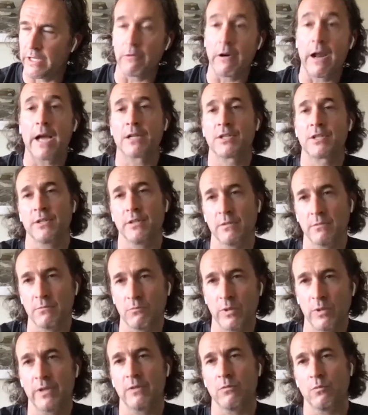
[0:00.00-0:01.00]
interaction
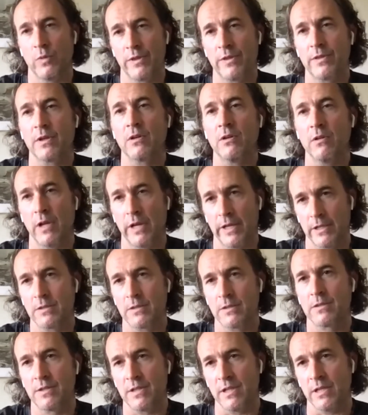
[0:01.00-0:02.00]
with the
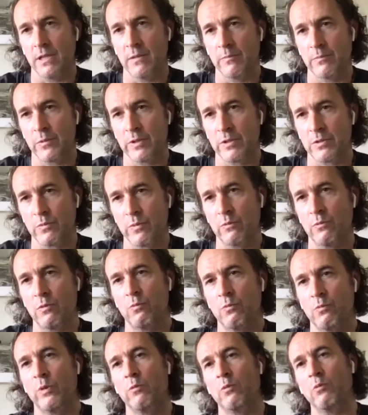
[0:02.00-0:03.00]
client team, because we
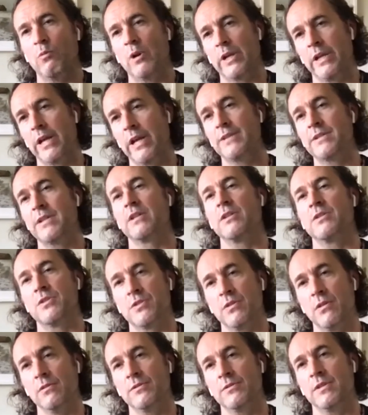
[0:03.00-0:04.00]
were working as a
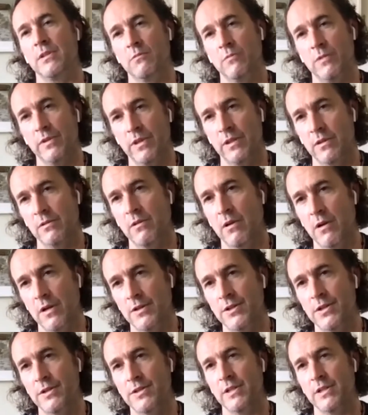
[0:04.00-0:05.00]
consultant within a
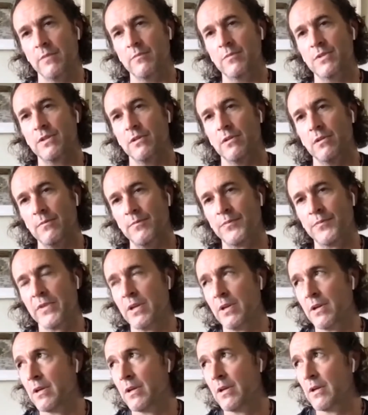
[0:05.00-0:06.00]
larger team. So,
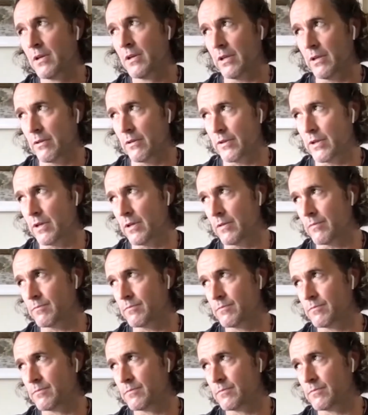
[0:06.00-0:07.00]
you know,
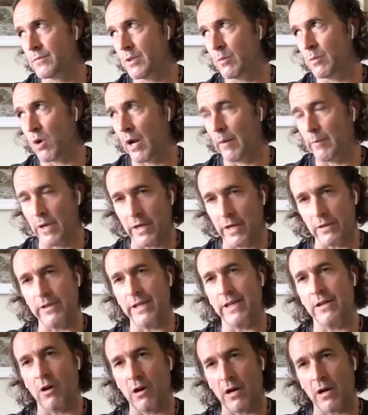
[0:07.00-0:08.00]
the primary
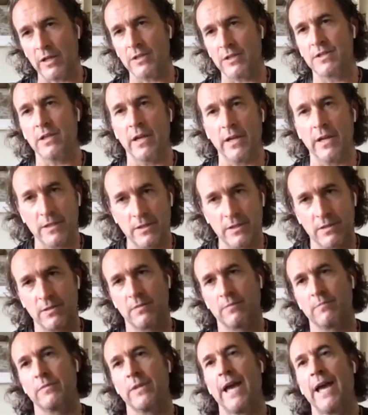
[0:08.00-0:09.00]
lead
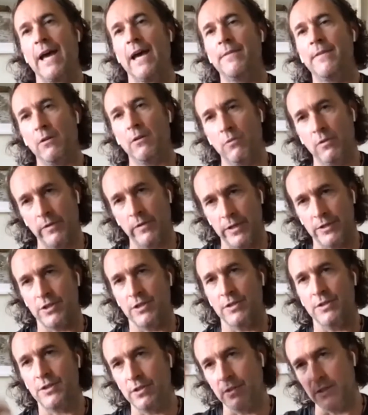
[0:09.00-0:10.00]
architects had that
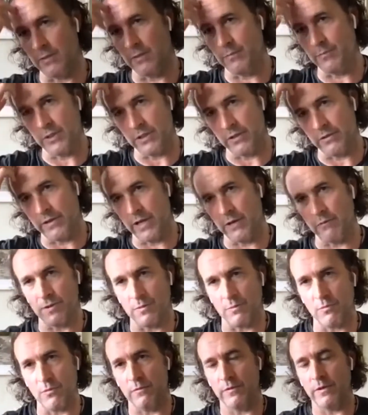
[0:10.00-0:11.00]
relationship, and that
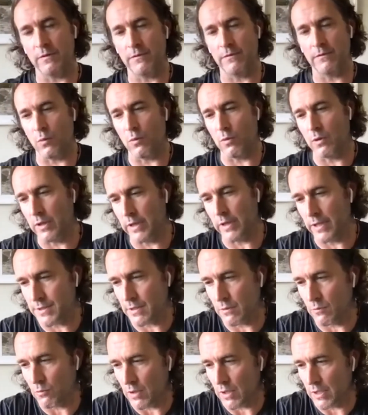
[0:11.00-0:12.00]
was moving forward as
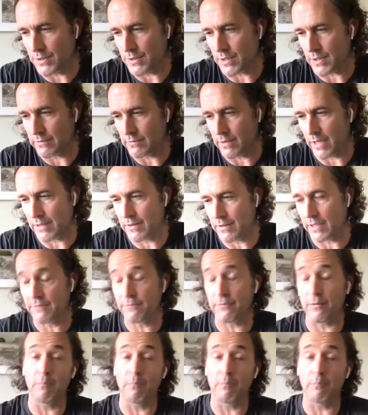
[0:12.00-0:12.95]
it was. I think